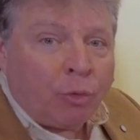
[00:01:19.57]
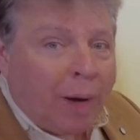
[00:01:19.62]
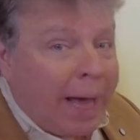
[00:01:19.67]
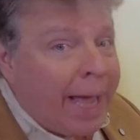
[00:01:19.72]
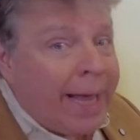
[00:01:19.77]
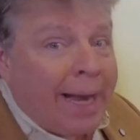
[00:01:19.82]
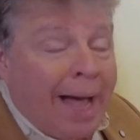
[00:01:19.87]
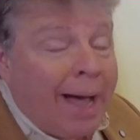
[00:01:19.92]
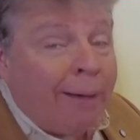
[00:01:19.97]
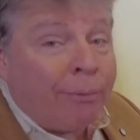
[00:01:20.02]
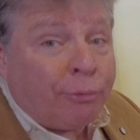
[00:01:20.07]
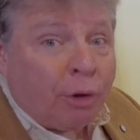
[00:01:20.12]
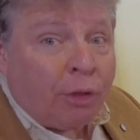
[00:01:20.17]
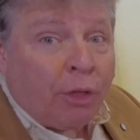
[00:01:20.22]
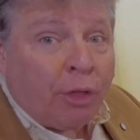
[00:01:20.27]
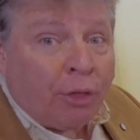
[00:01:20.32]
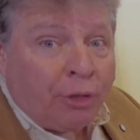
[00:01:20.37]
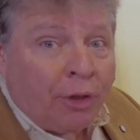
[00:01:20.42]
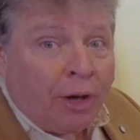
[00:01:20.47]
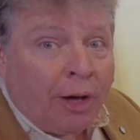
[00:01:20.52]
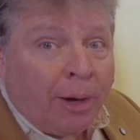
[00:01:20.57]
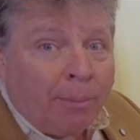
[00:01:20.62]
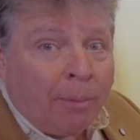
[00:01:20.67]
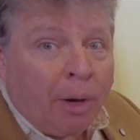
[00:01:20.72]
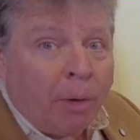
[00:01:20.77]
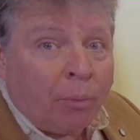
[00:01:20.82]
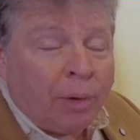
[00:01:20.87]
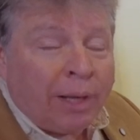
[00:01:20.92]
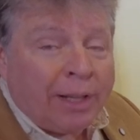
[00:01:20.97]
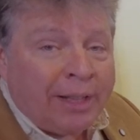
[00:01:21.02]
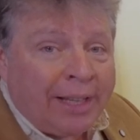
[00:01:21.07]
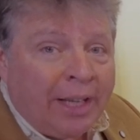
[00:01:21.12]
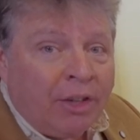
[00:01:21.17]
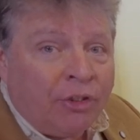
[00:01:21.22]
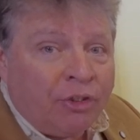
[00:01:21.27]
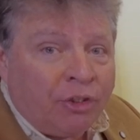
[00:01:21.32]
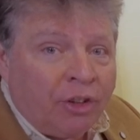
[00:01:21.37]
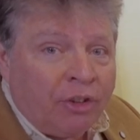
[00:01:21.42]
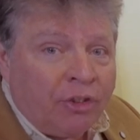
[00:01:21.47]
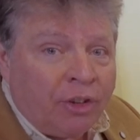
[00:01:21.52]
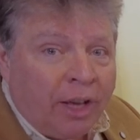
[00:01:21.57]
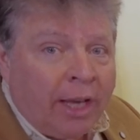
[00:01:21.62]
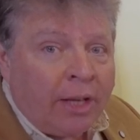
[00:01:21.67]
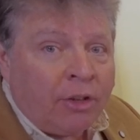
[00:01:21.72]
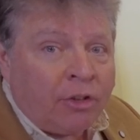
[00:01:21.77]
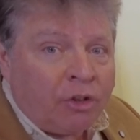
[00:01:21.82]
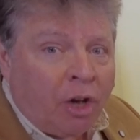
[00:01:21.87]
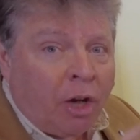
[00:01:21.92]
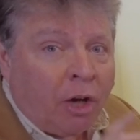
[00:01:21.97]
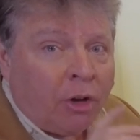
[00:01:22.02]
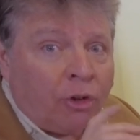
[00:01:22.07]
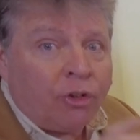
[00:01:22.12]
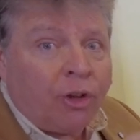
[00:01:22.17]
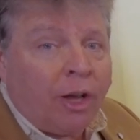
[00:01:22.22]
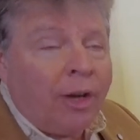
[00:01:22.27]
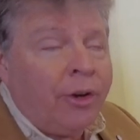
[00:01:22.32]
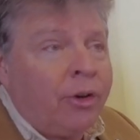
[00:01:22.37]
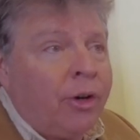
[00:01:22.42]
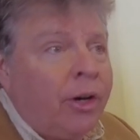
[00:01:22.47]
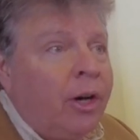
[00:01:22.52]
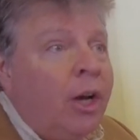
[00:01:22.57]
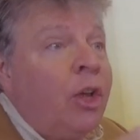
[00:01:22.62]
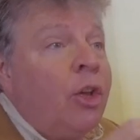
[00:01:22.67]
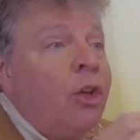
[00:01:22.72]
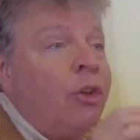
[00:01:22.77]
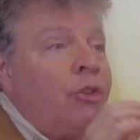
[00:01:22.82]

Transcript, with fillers: Right after the thumb releases, it tucks under.